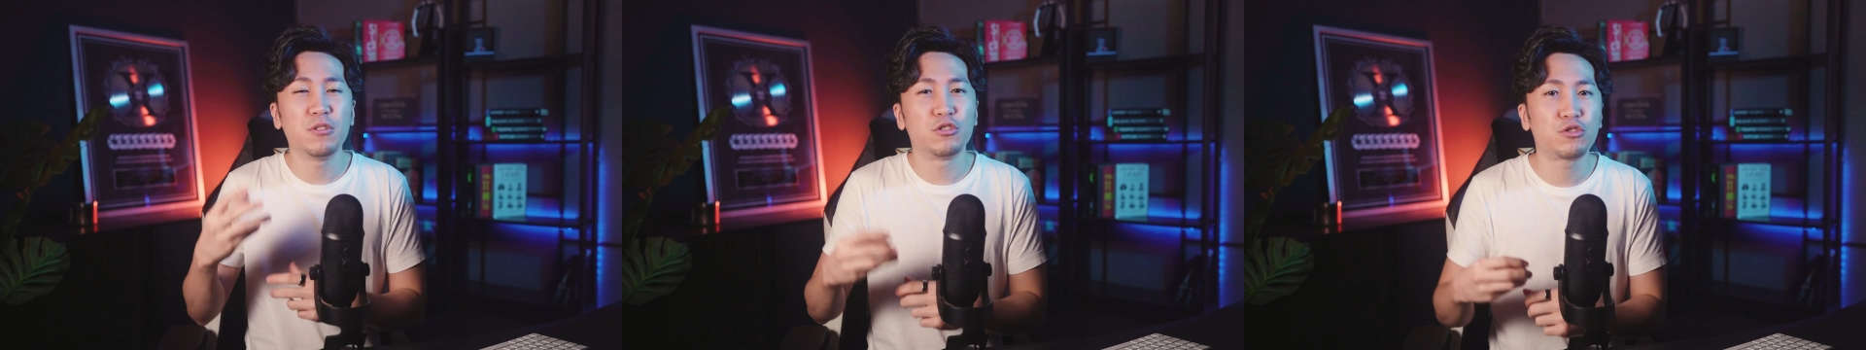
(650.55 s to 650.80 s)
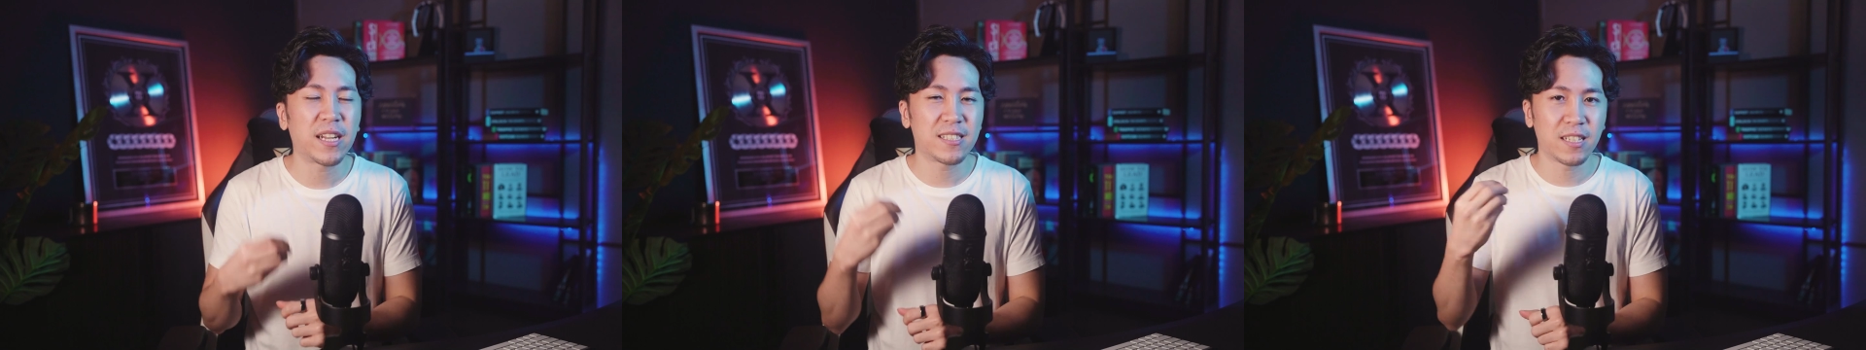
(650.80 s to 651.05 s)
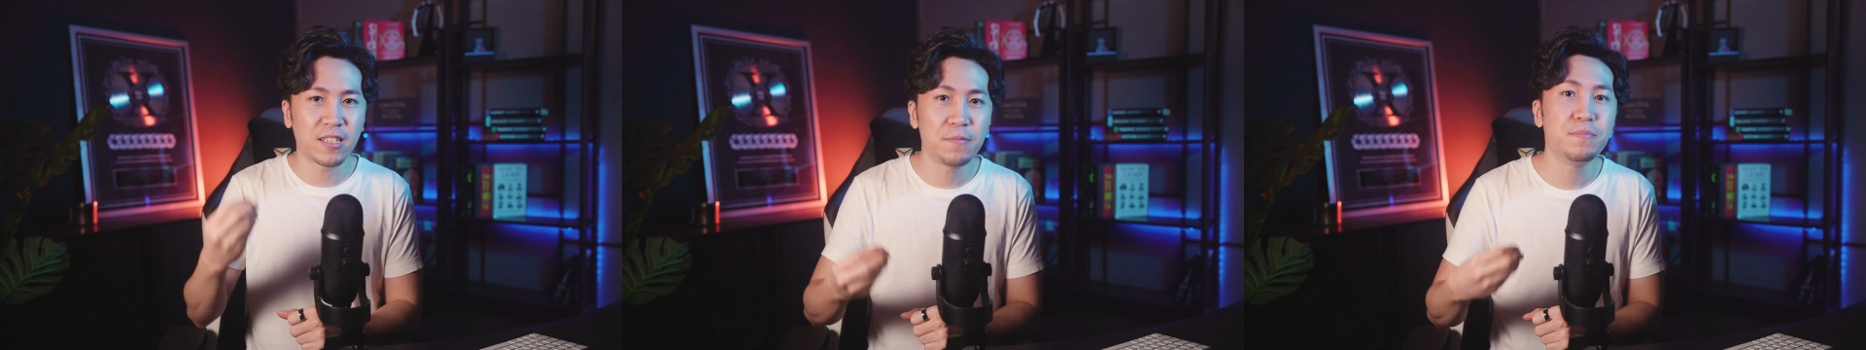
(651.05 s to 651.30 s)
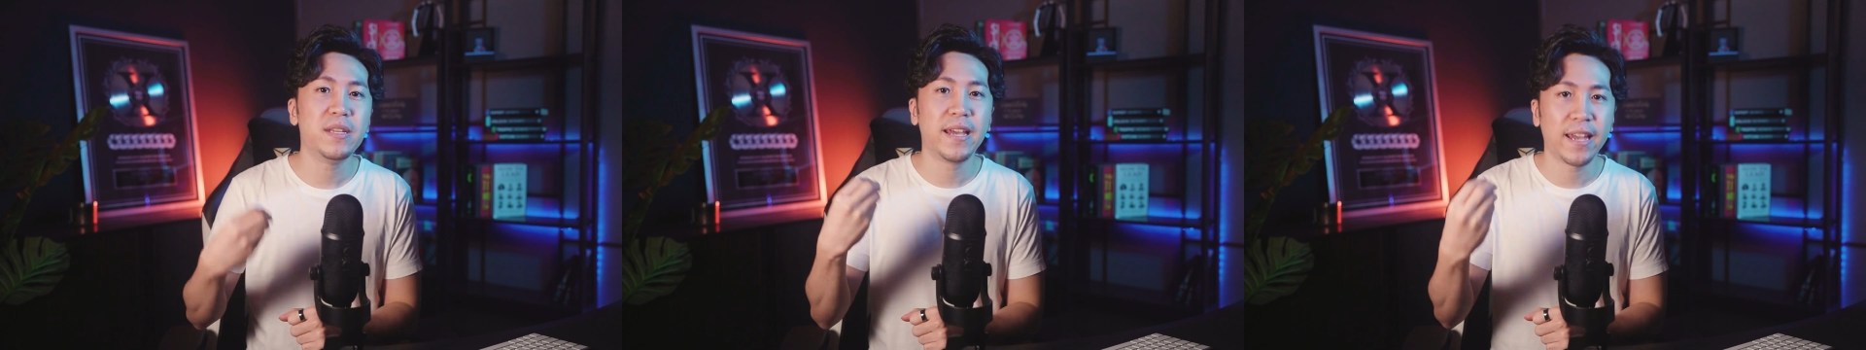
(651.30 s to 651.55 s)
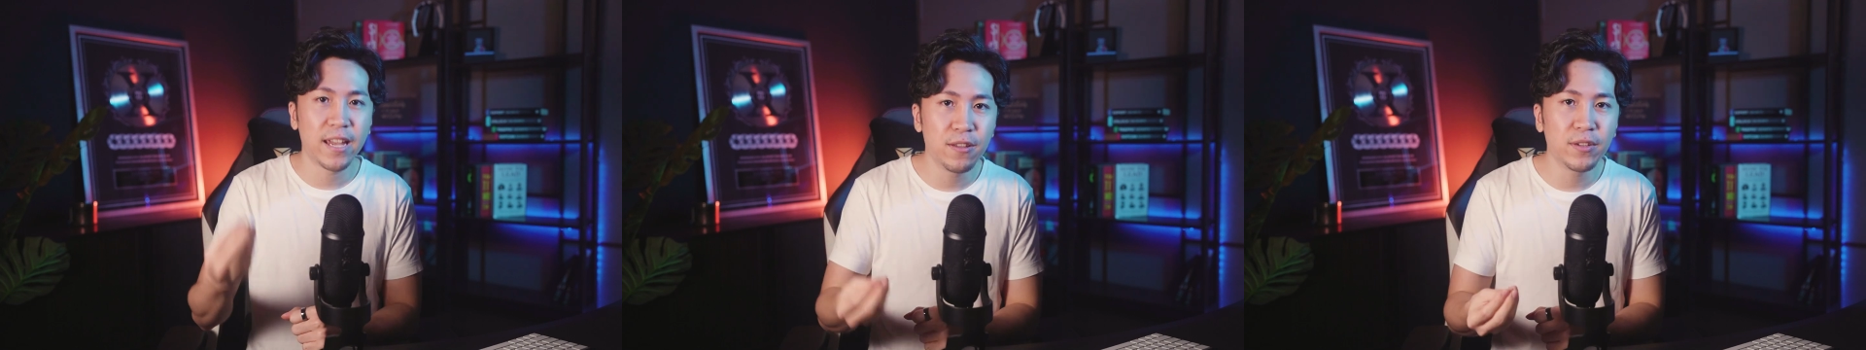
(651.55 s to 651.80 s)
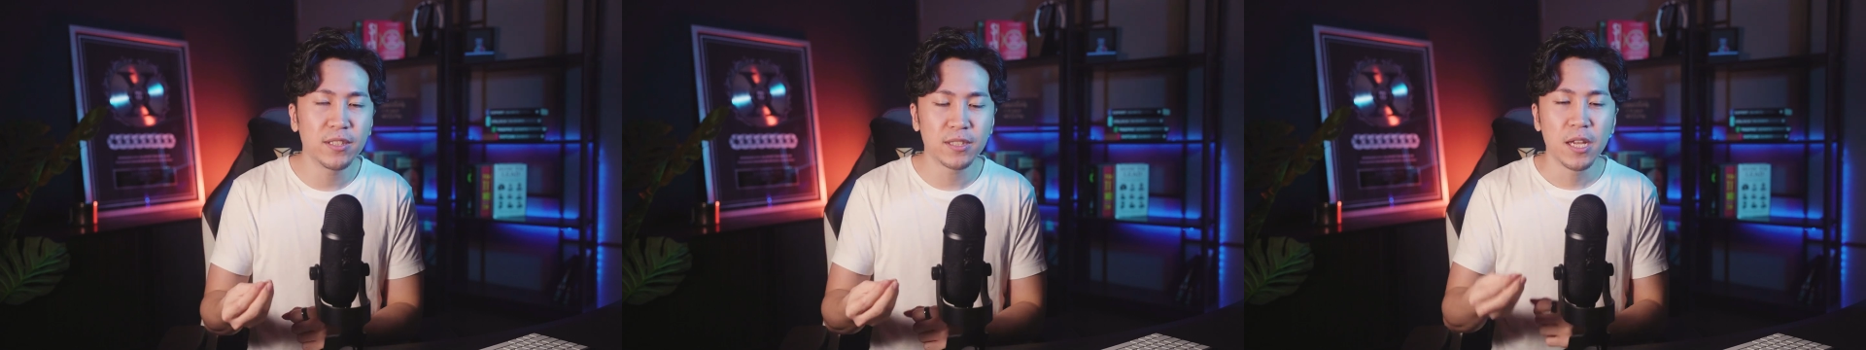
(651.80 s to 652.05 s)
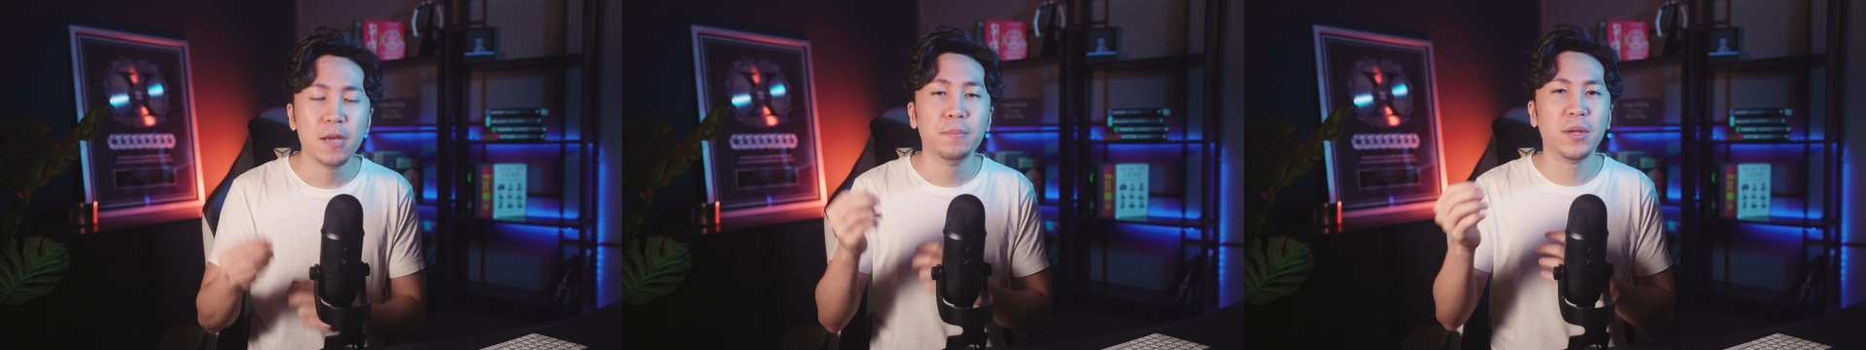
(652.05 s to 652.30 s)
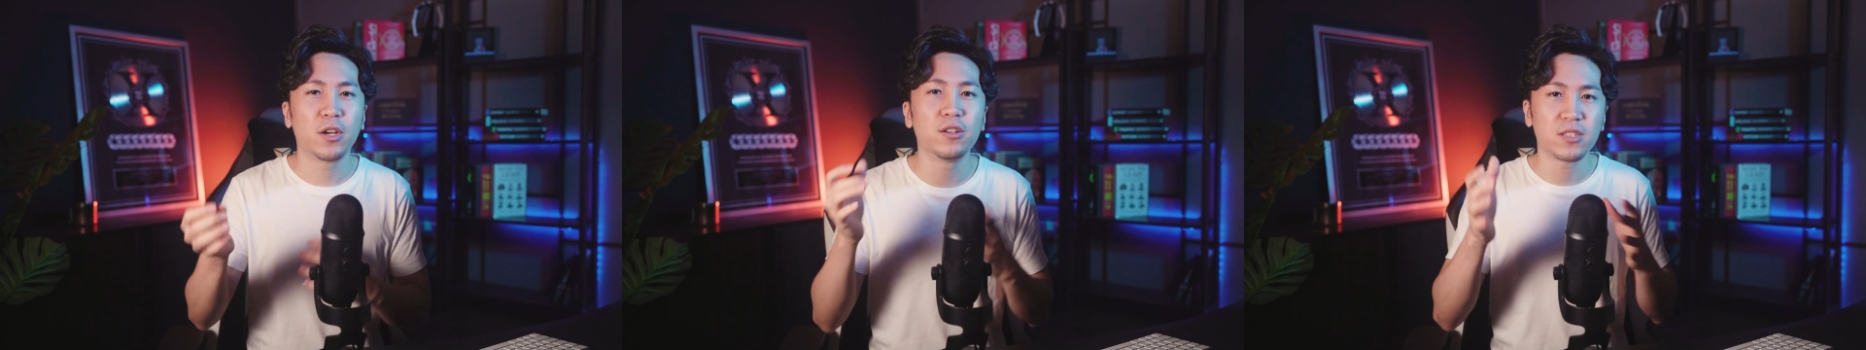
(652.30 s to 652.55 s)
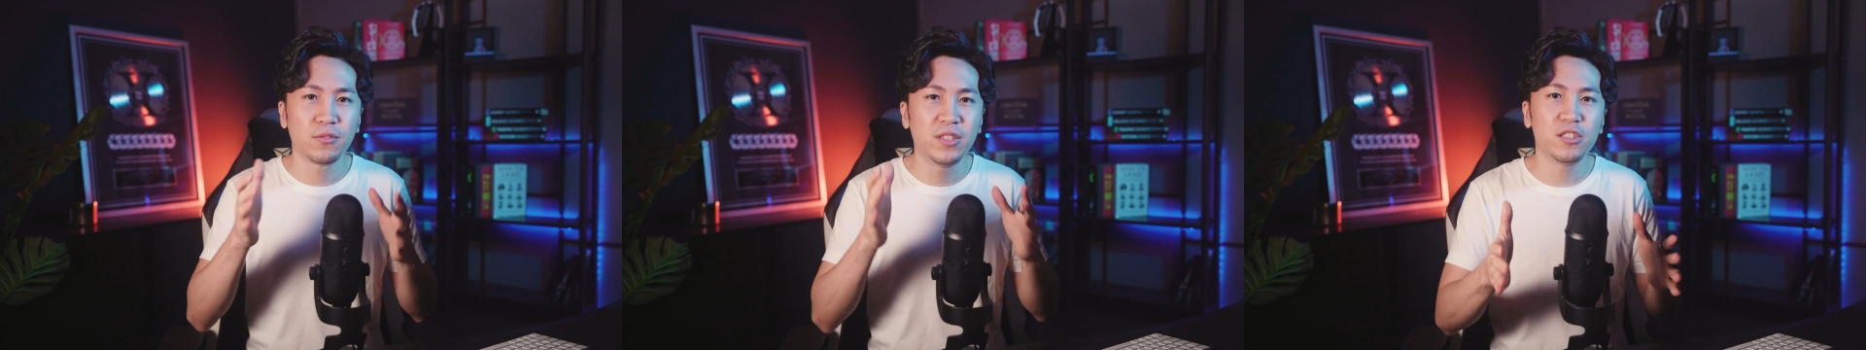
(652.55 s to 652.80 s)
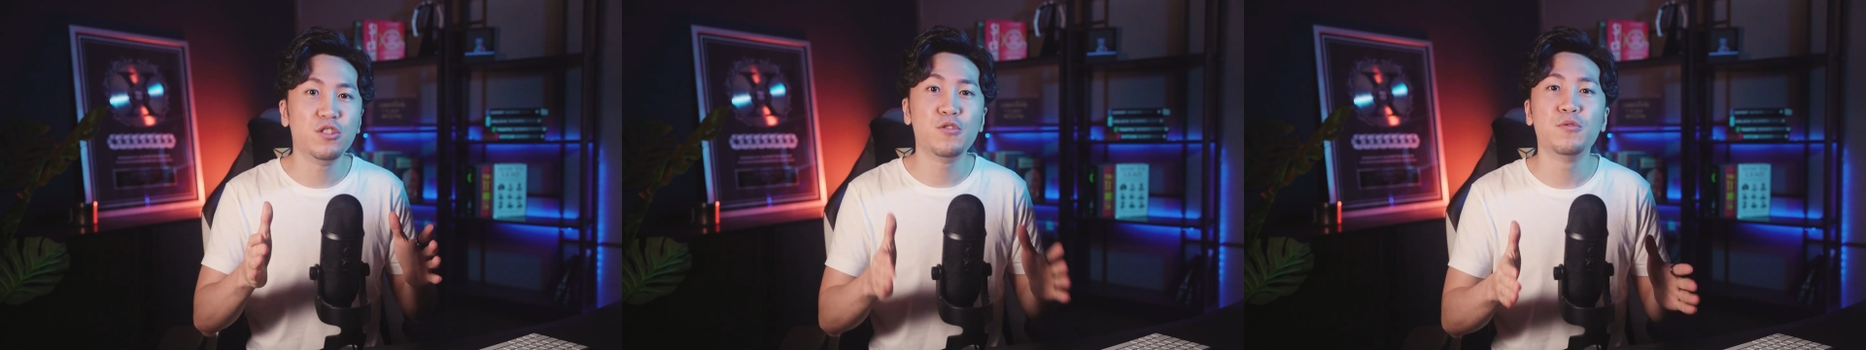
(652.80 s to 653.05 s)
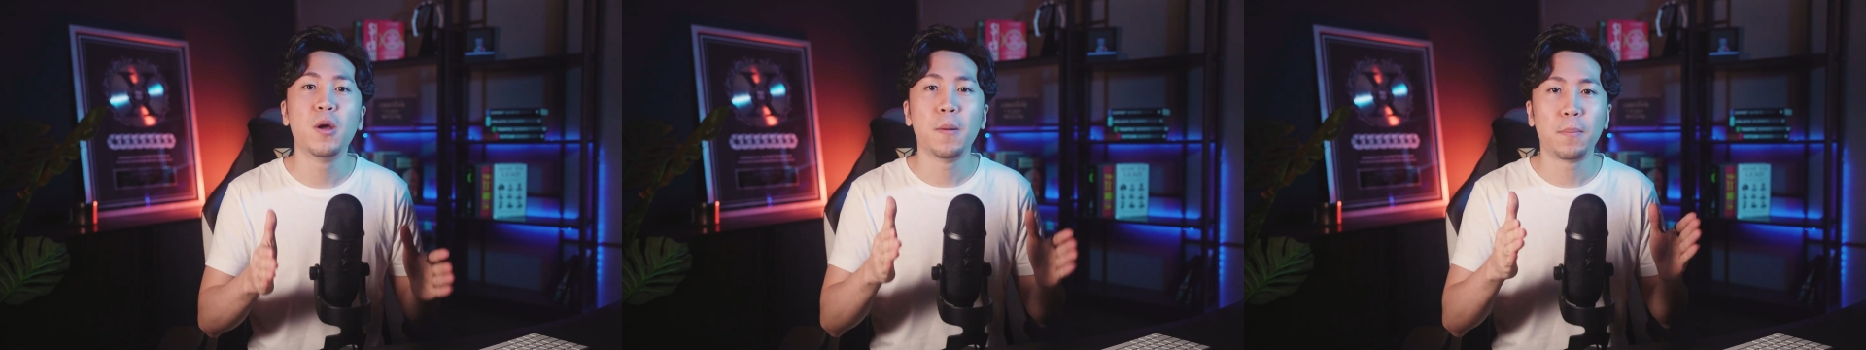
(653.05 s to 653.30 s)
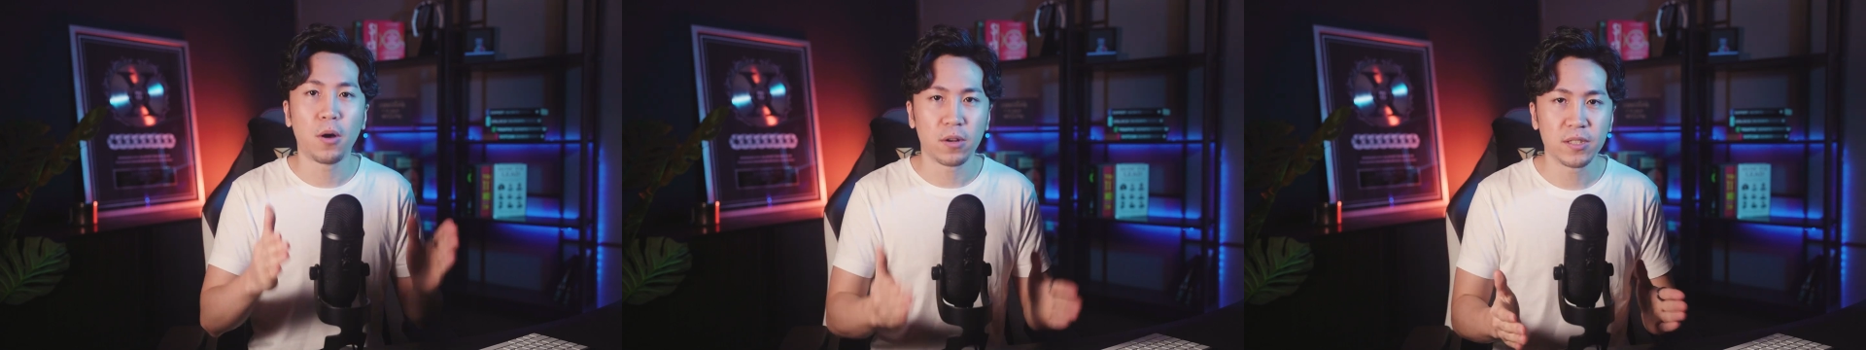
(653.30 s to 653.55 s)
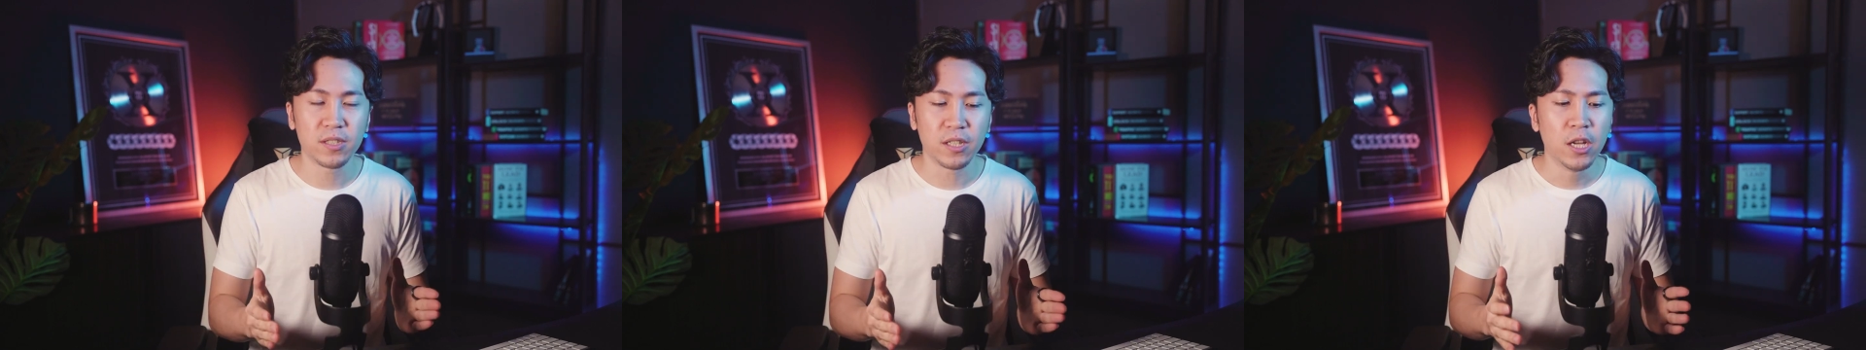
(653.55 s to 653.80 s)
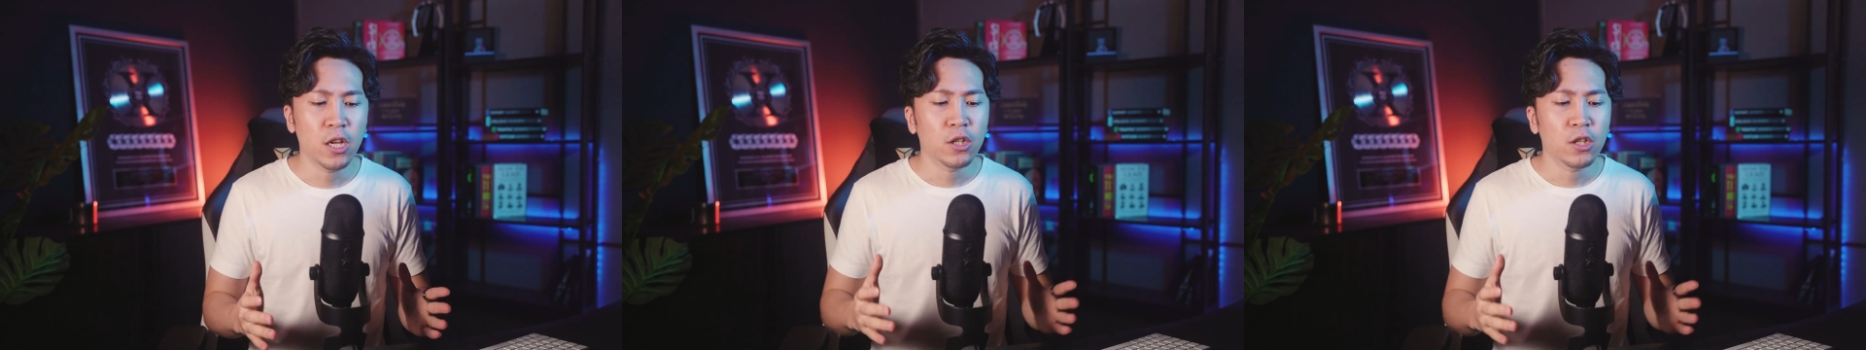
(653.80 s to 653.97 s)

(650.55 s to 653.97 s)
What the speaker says: to track certain behaviors because of this new policy.